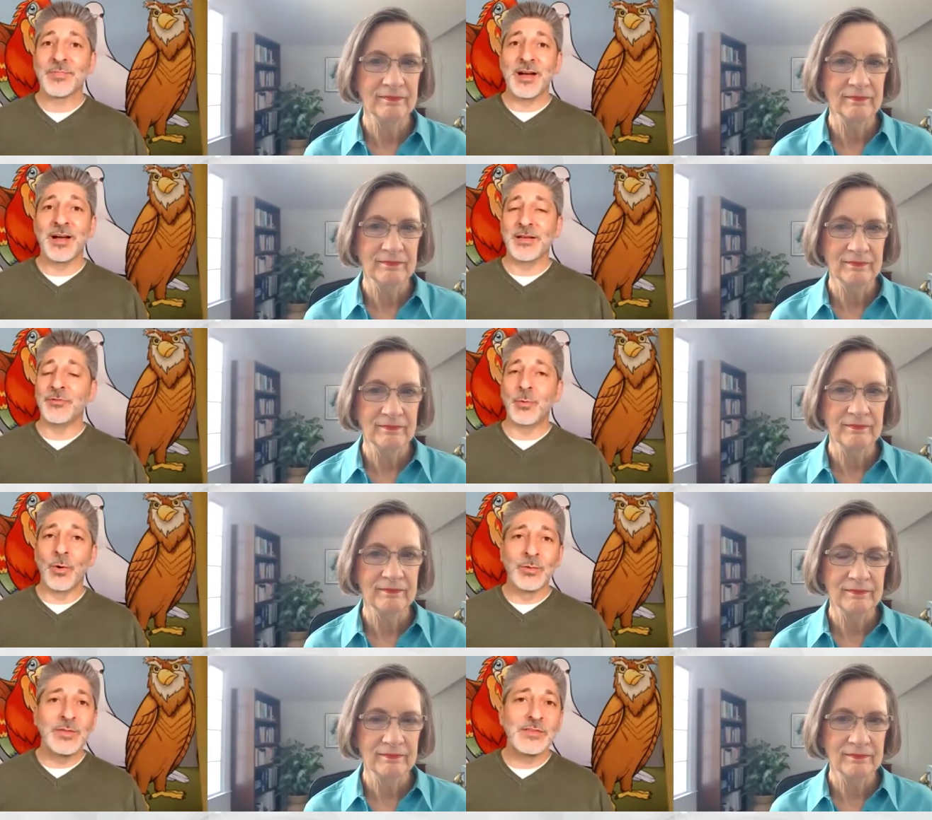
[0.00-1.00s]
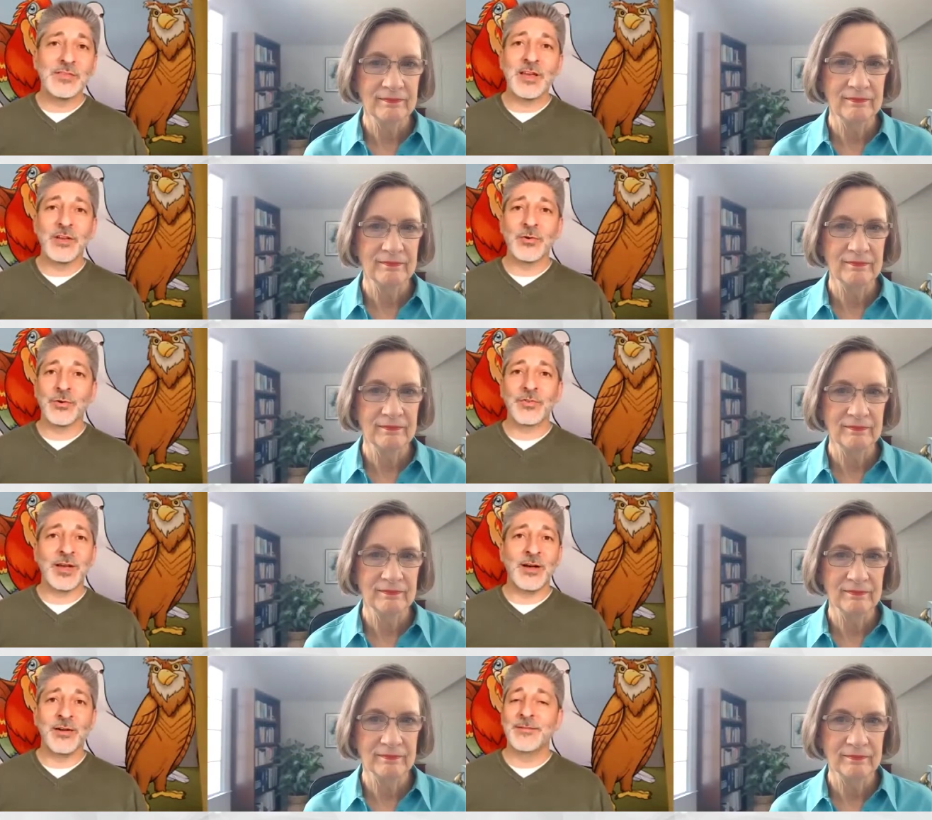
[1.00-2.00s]
Speaker 1: If you only stay in your
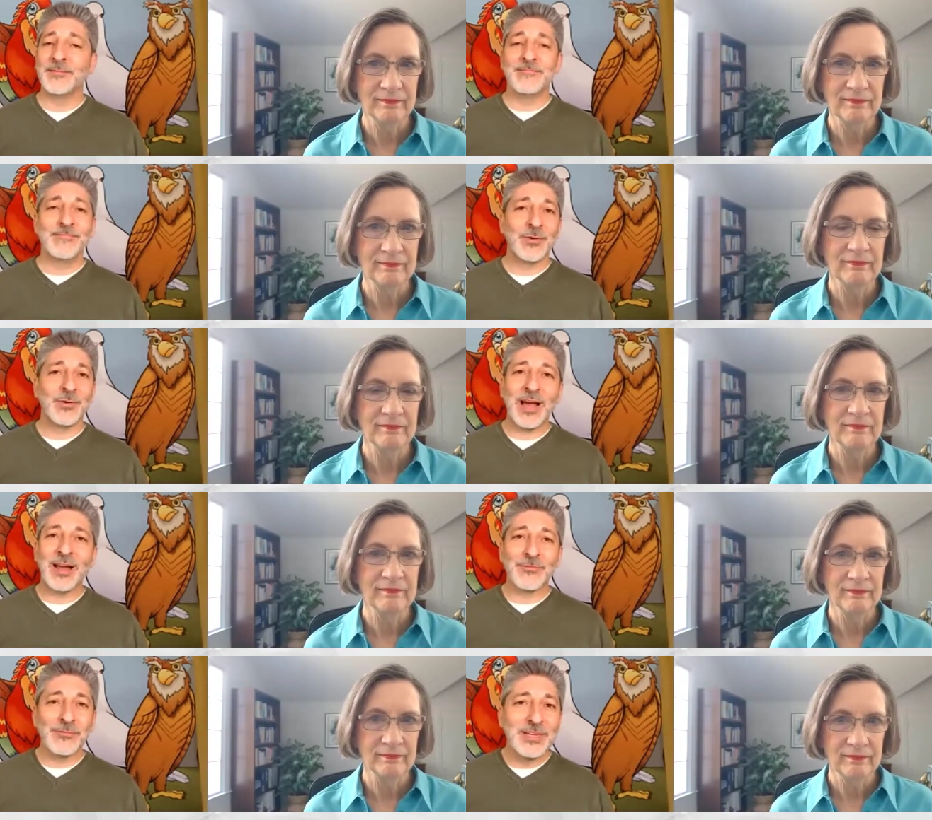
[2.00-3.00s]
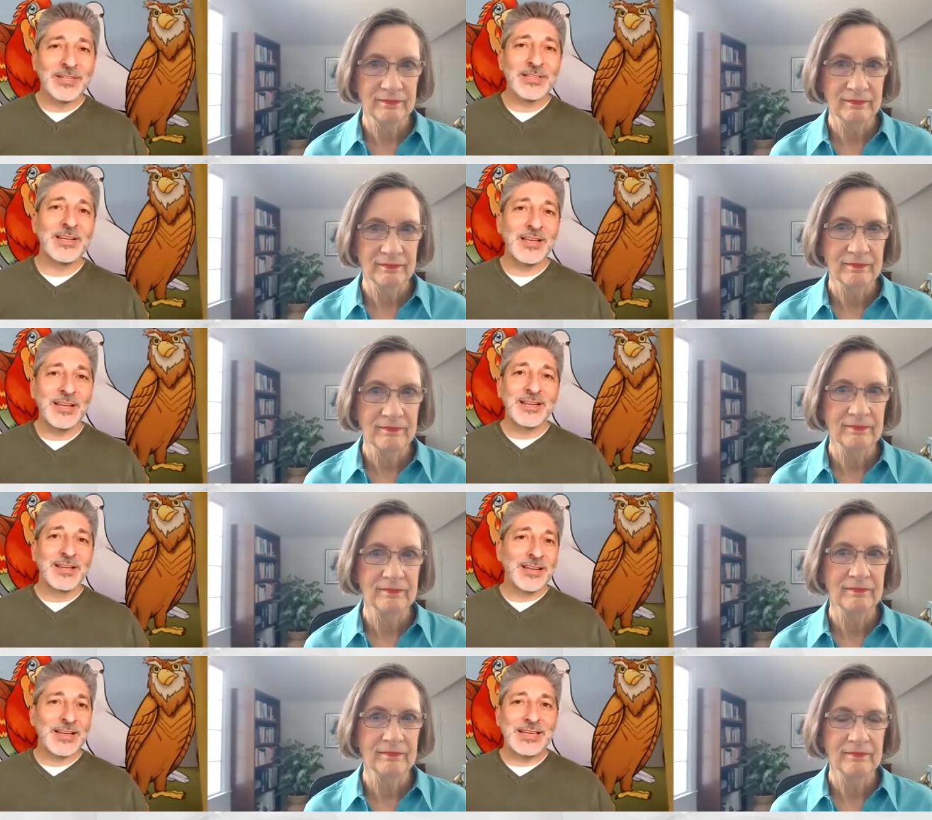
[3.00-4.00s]
style, they're not really
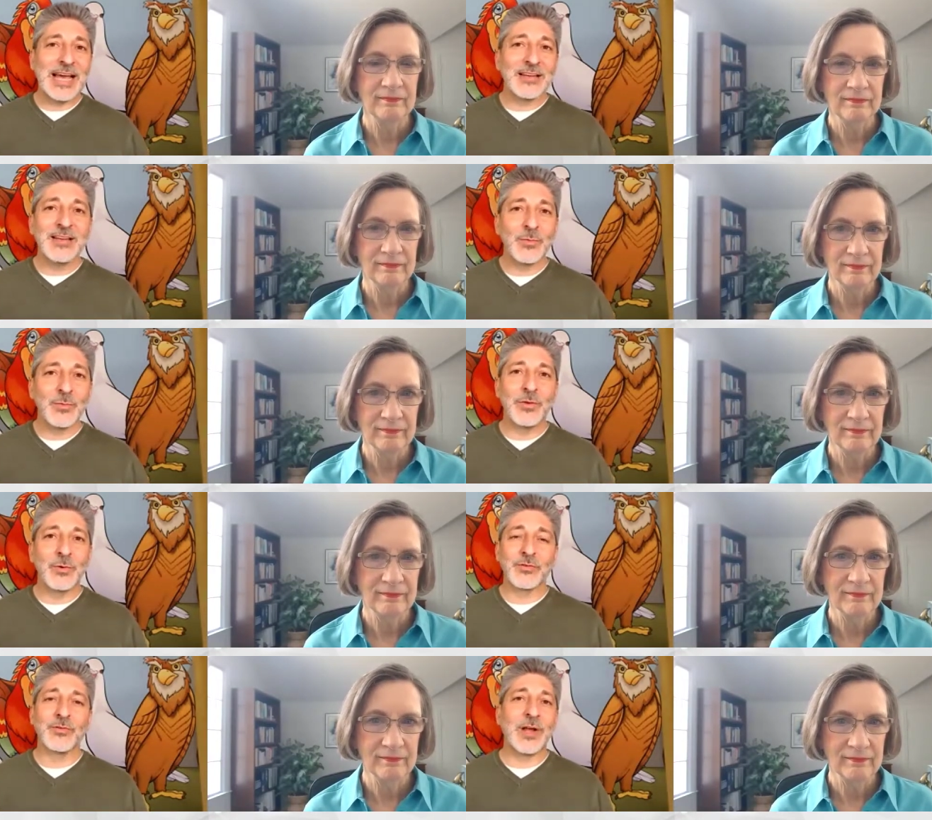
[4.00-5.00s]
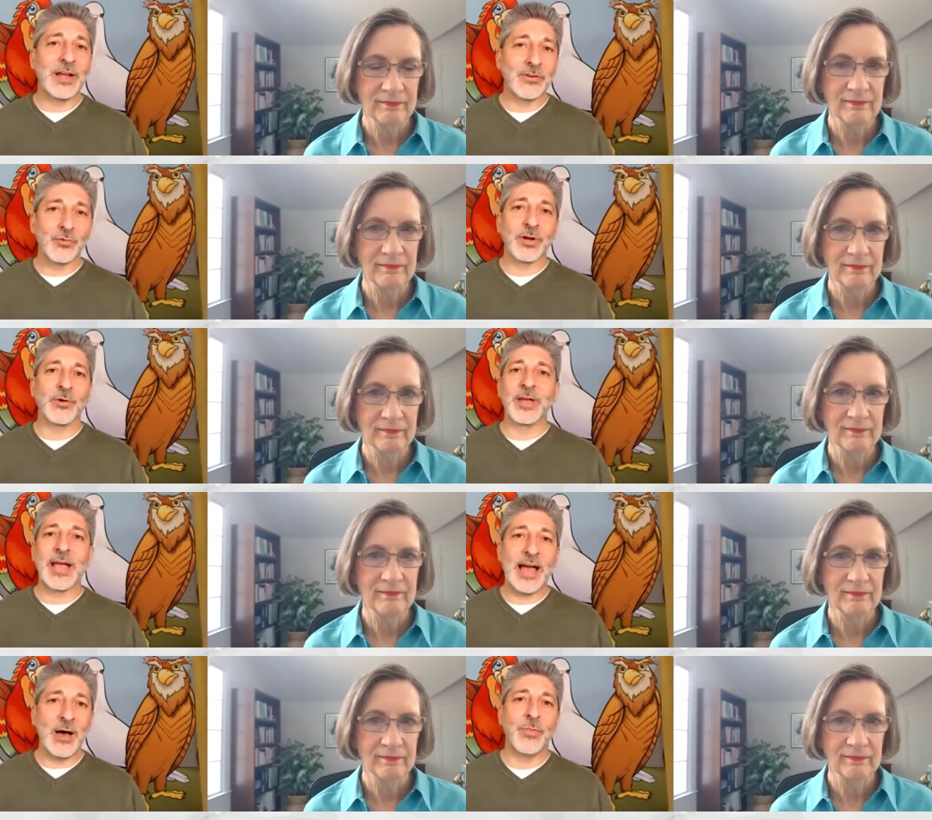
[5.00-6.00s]
connecting with you because you're not triggering
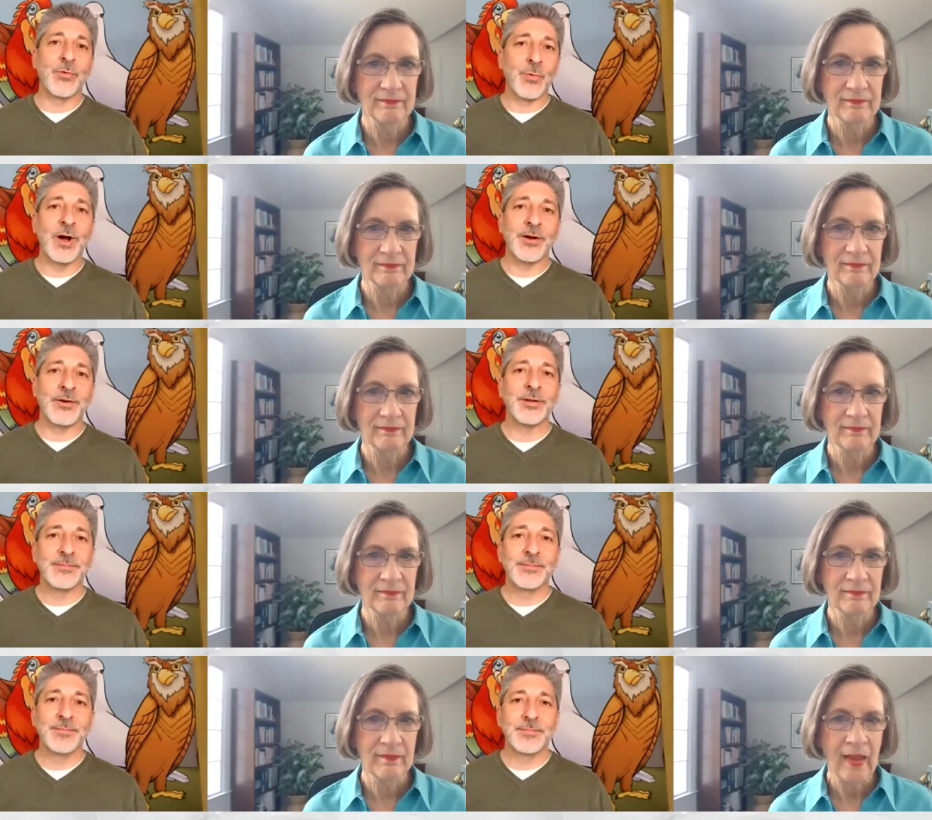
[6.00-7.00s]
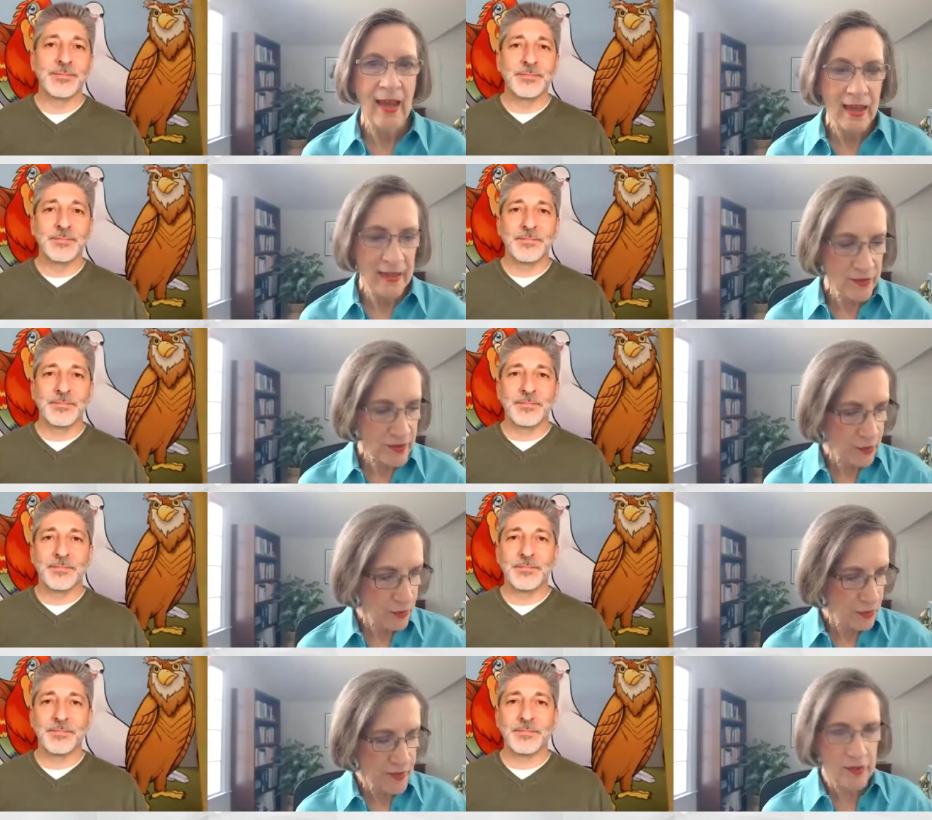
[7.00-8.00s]
how they're
Speaker 2: wired. And
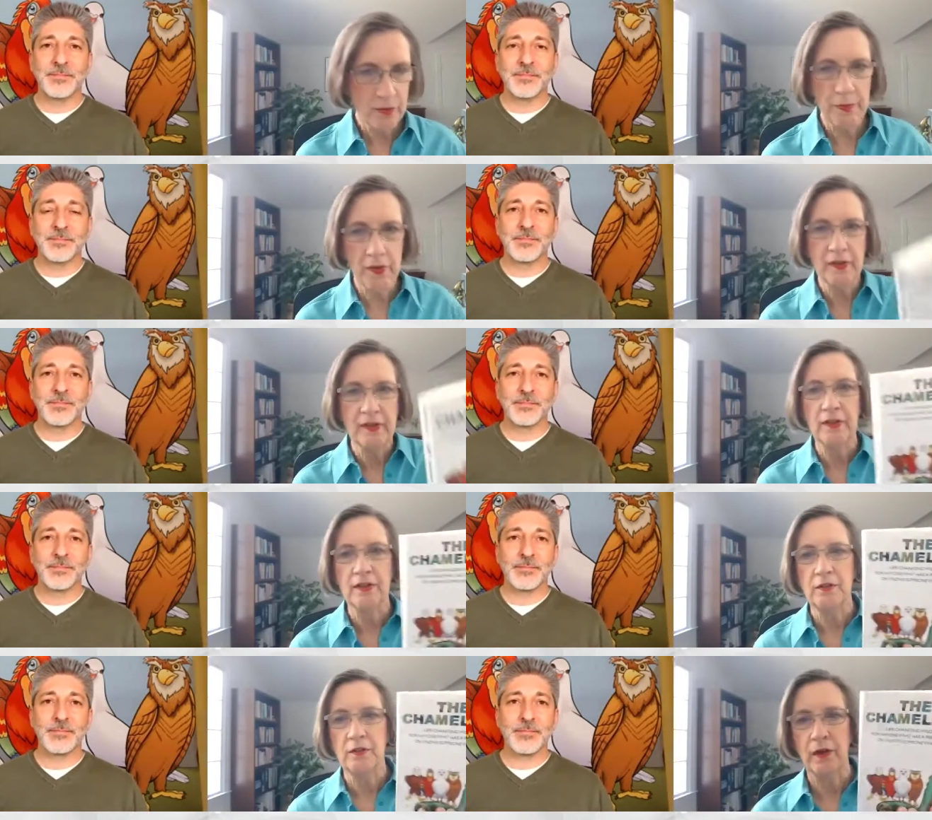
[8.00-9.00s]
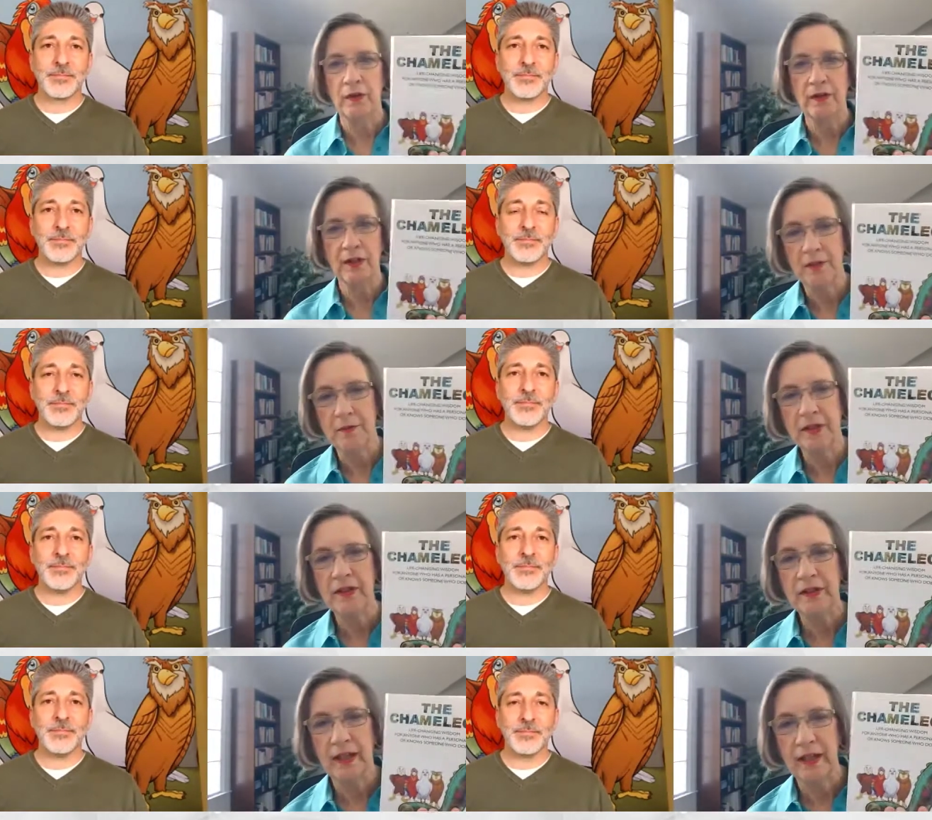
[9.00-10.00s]
so this book that you wrote, The
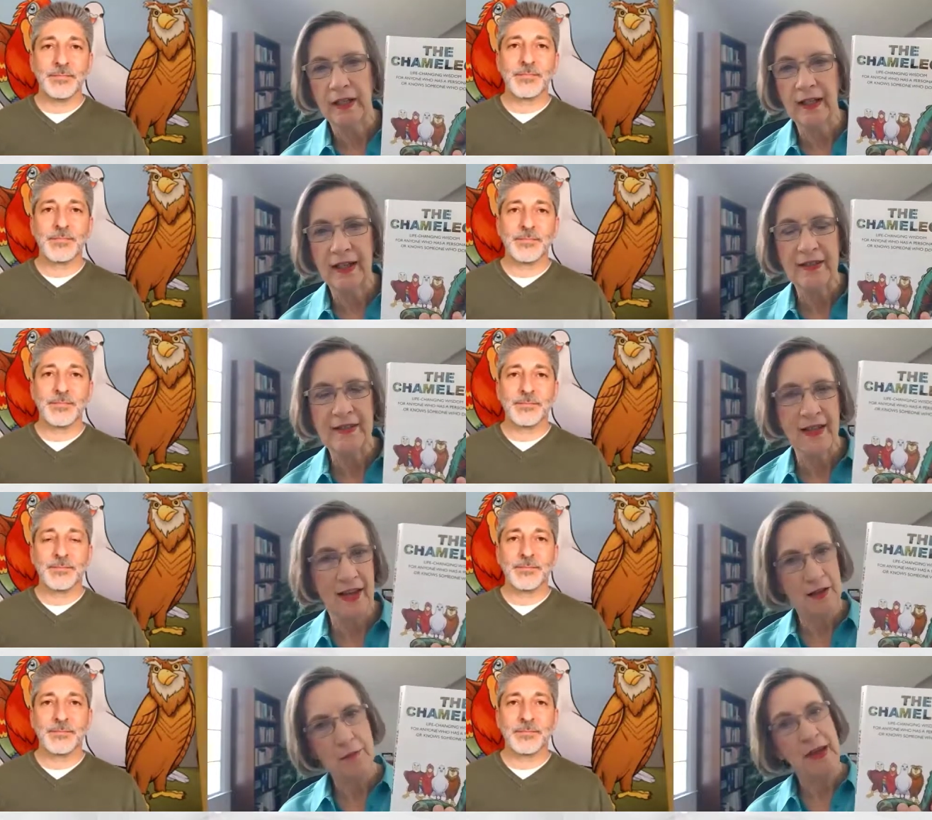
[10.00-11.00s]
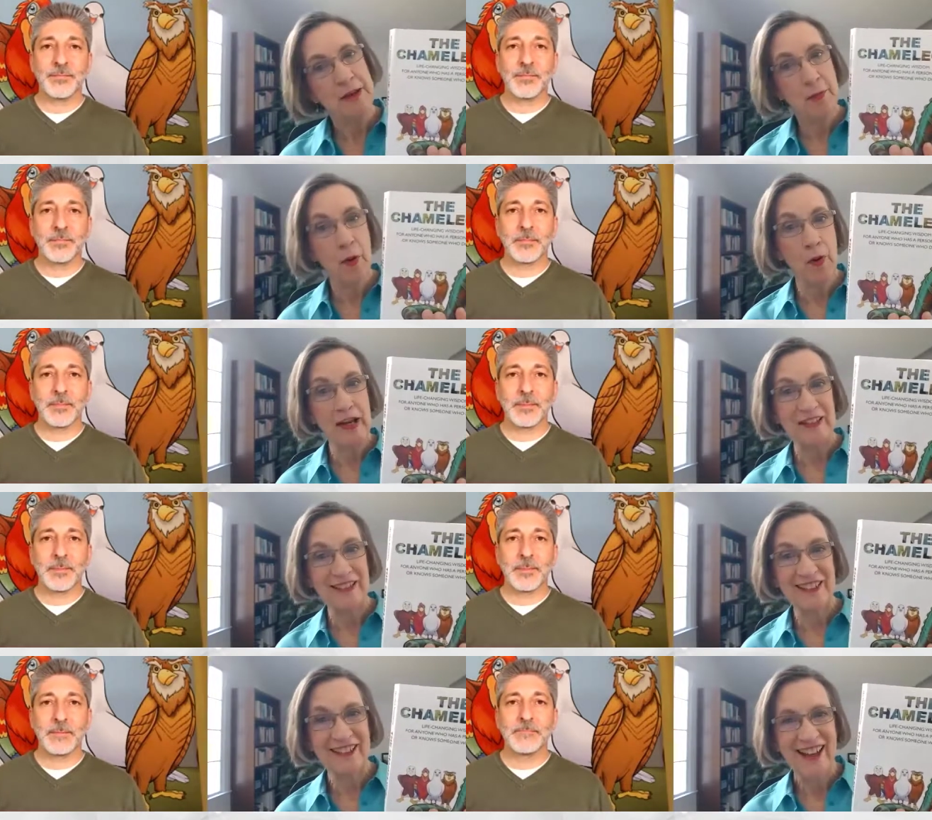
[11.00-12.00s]
Chameleon, is that the main point